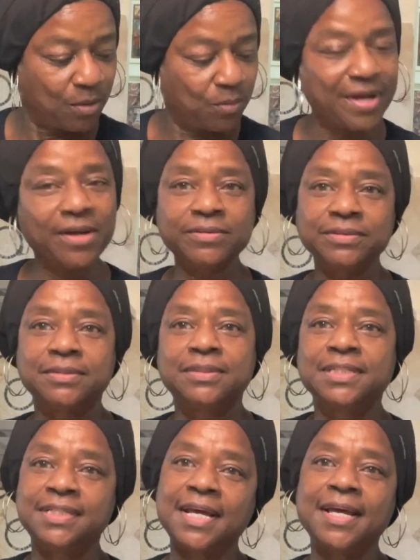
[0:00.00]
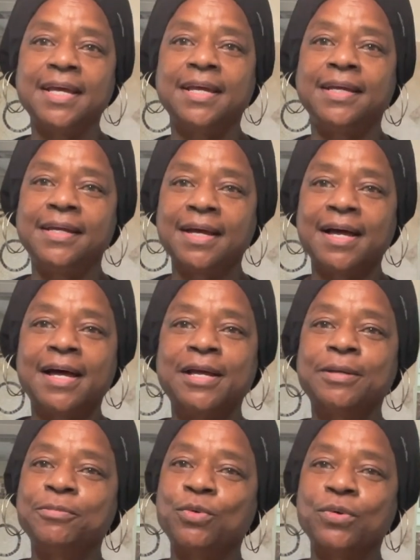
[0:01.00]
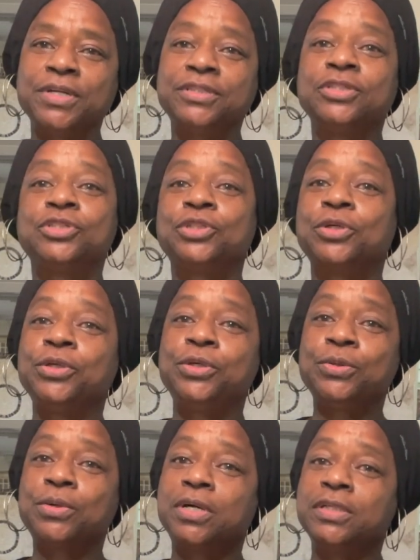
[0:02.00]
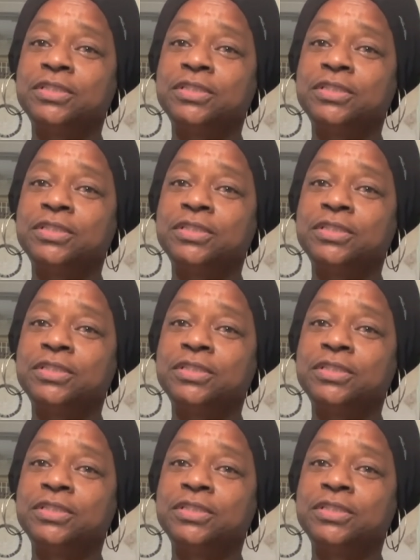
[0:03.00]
Well, today I am going to show you